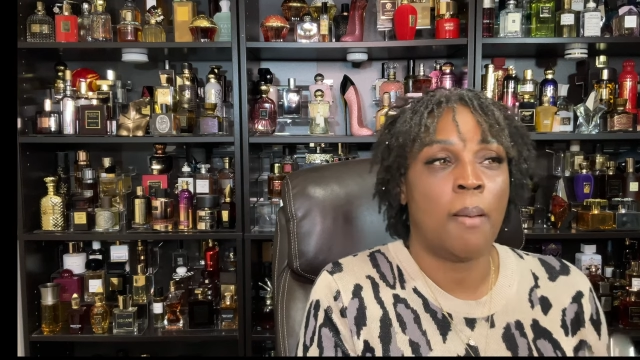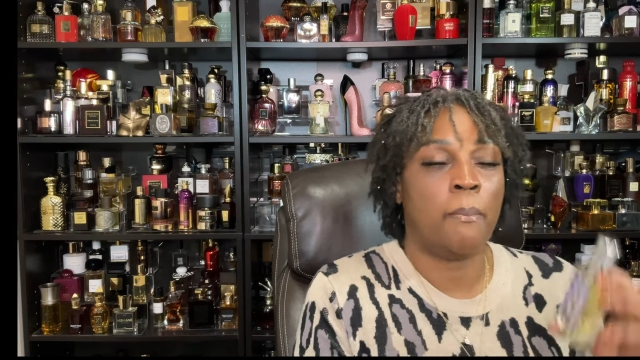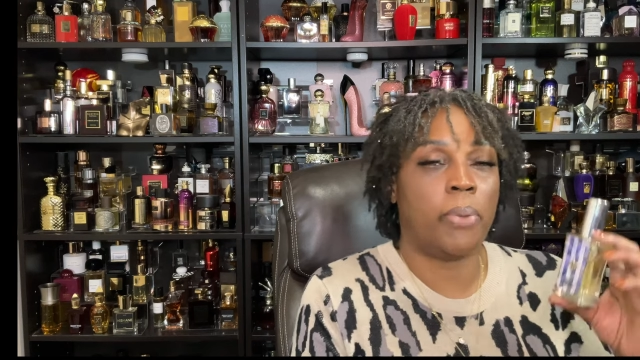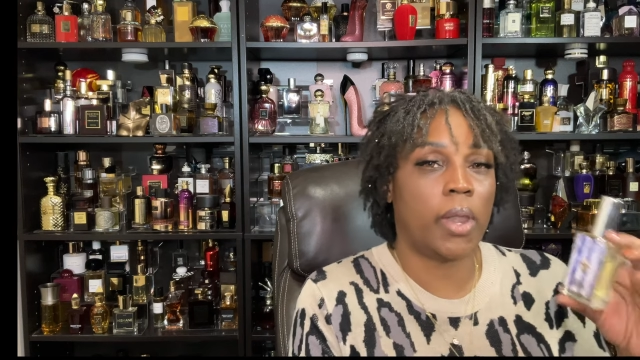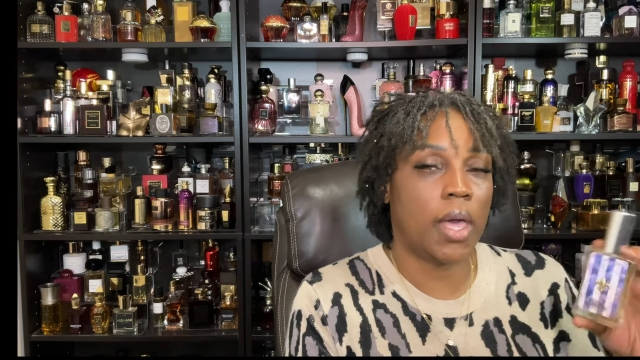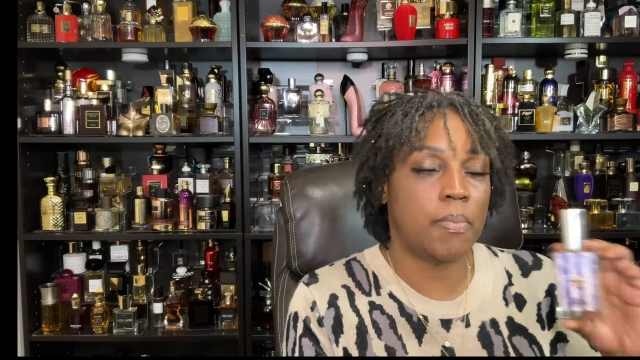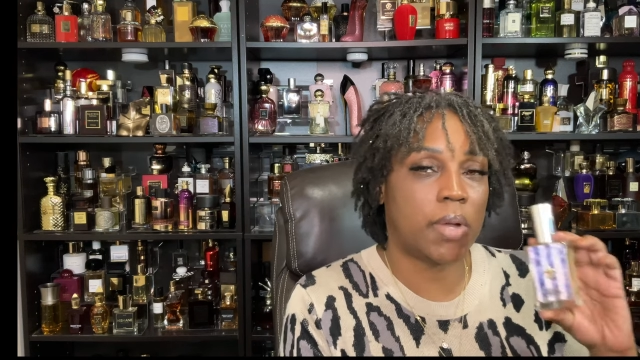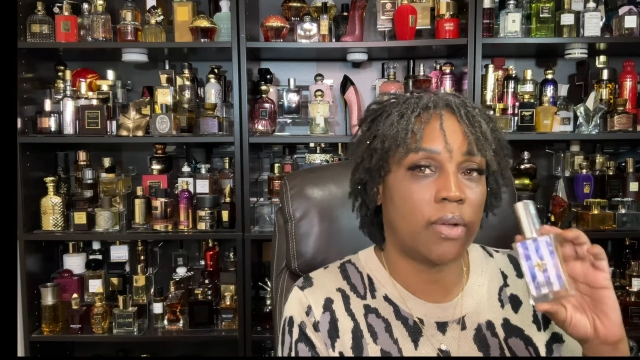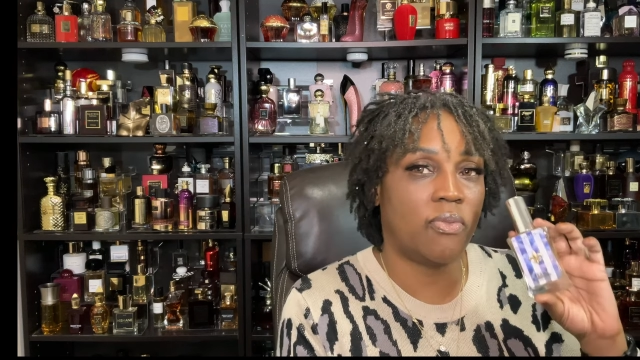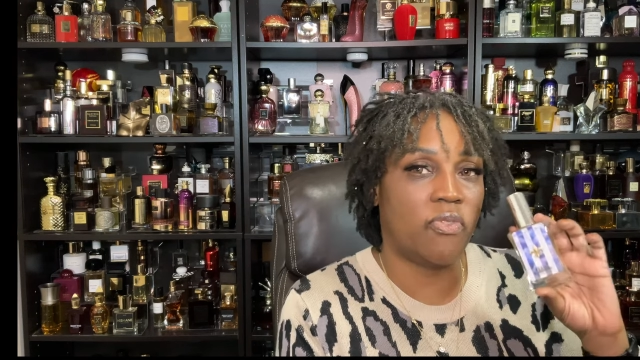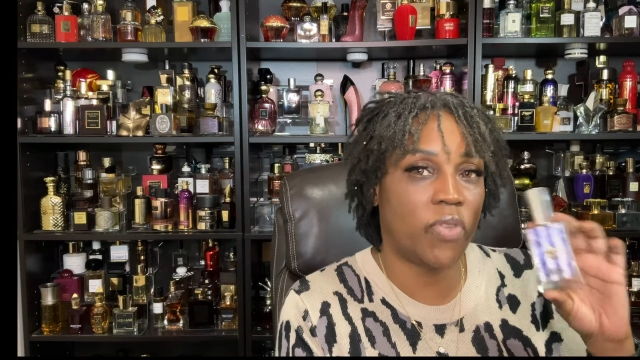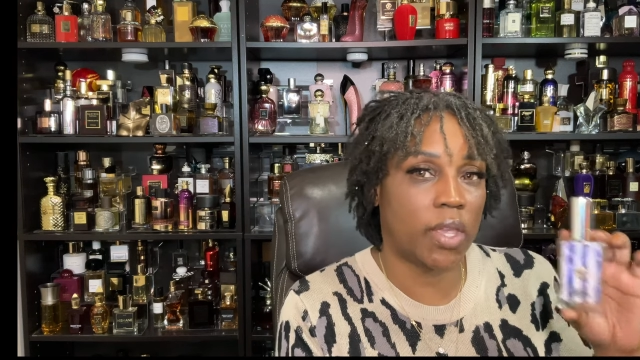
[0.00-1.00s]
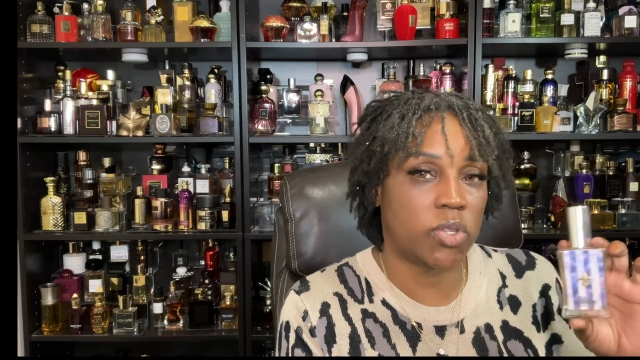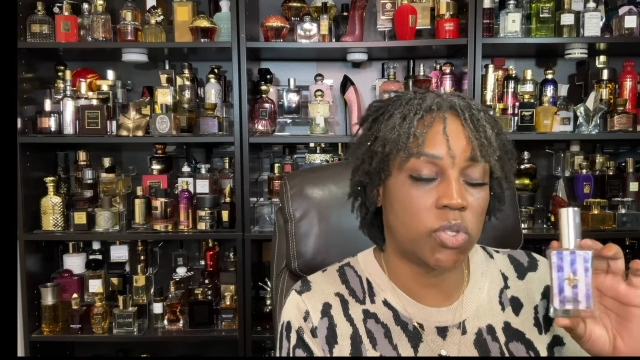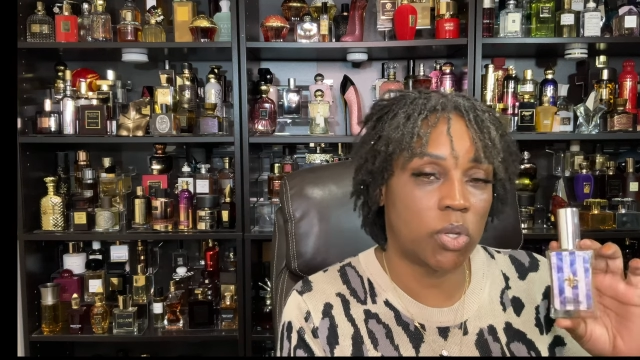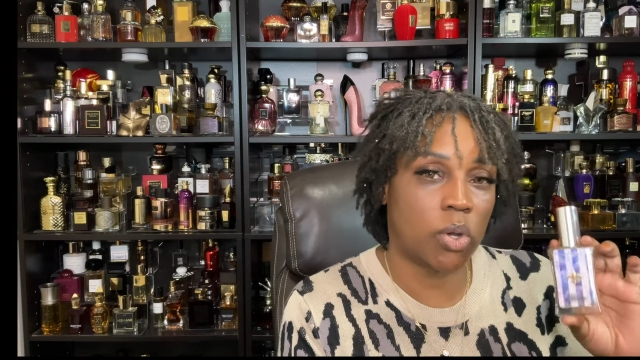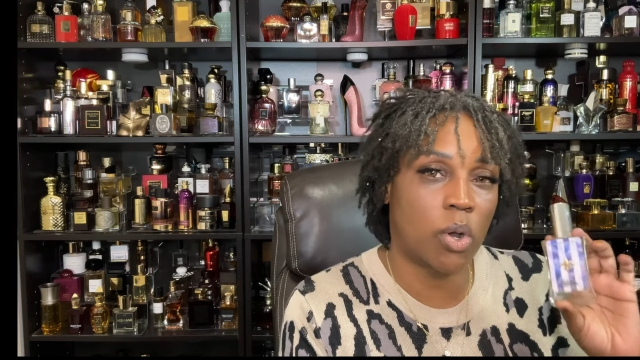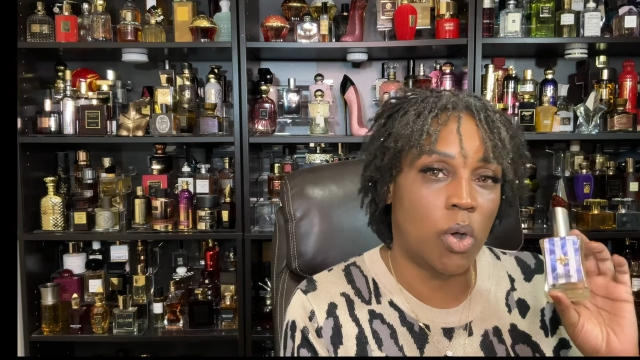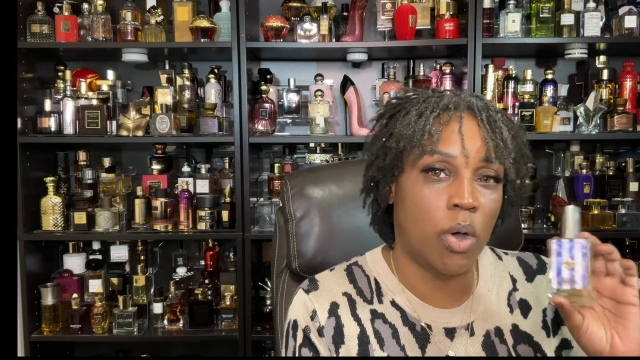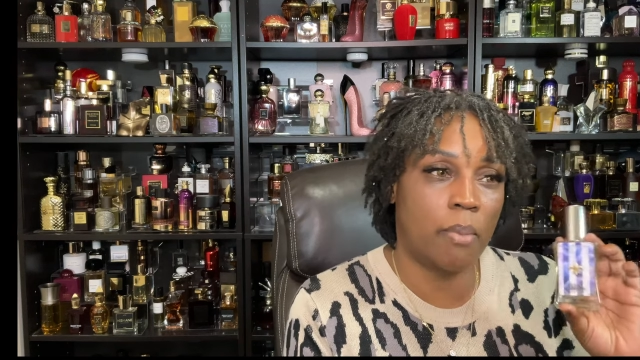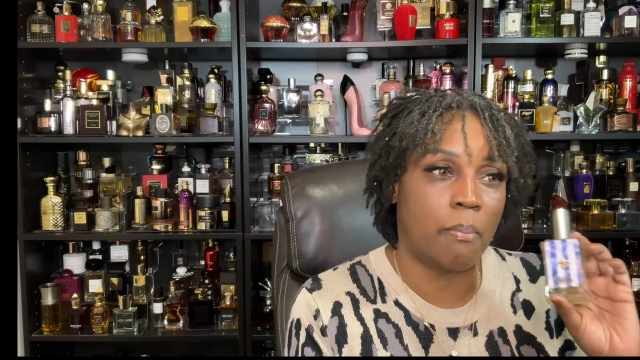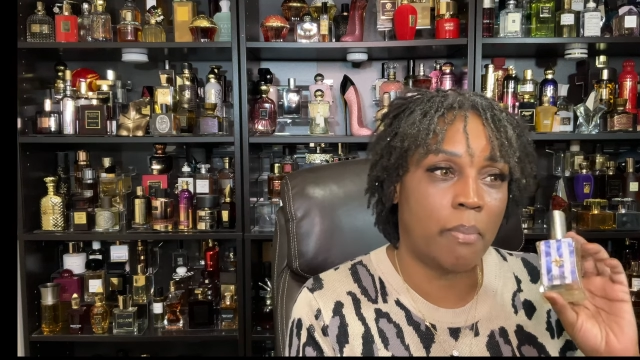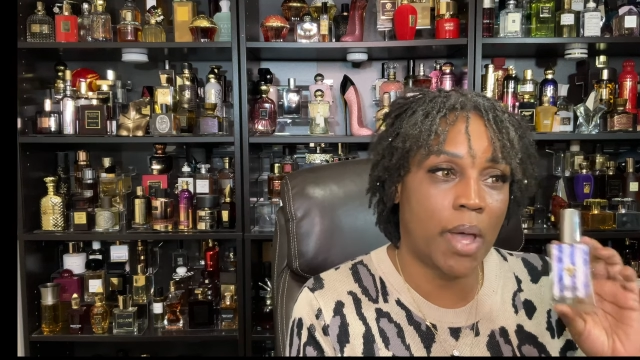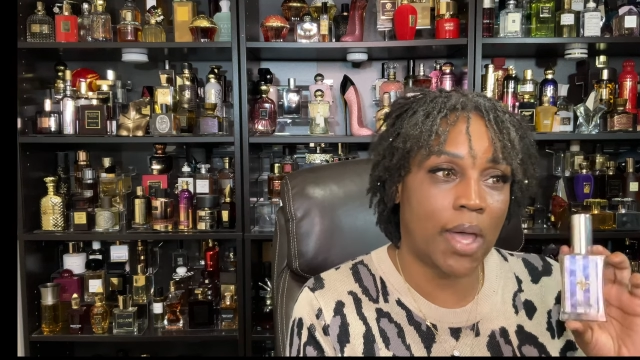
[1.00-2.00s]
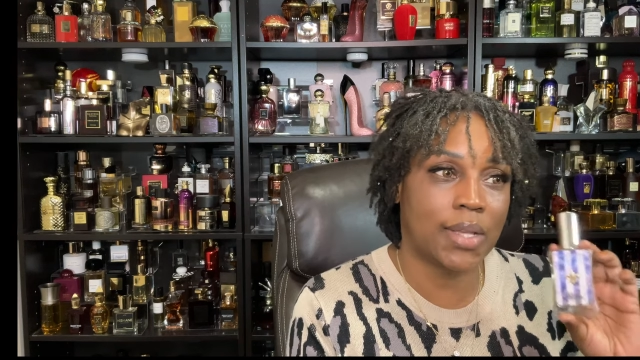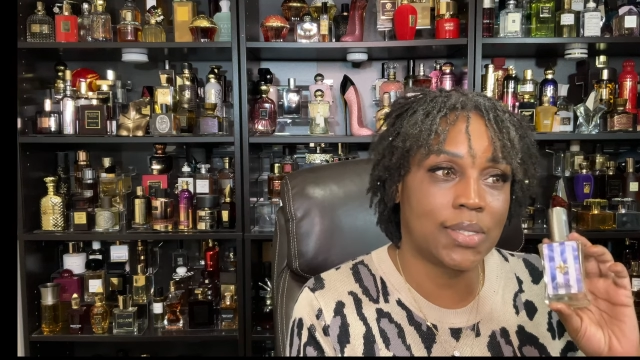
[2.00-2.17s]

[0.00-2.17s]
Plum Confiture on my